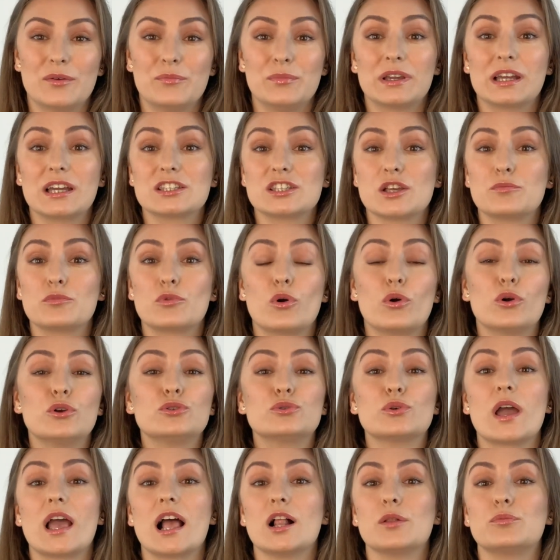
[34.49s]
because I'm going
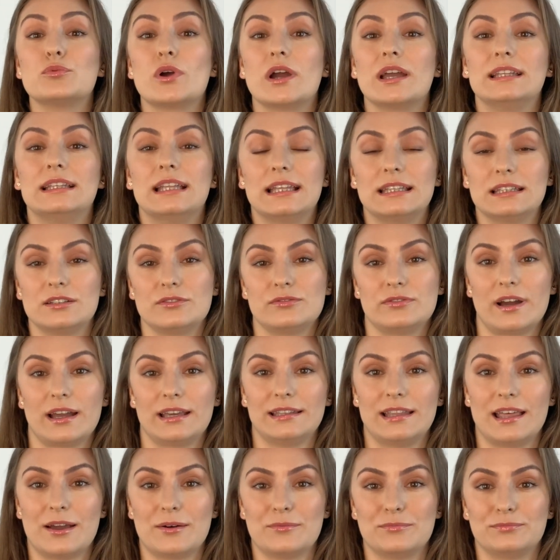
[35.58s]
to help you identify
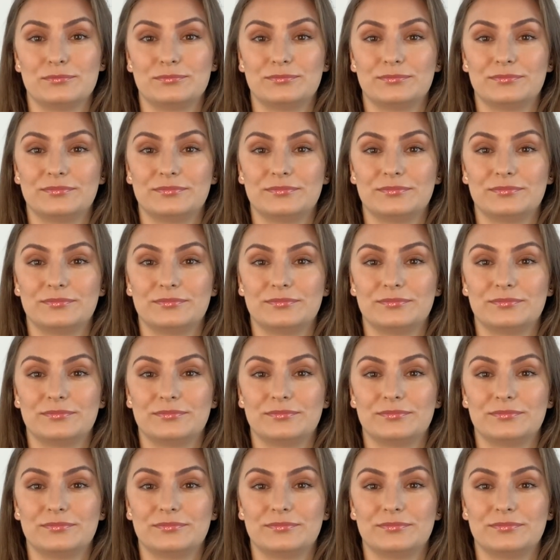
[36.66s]
them.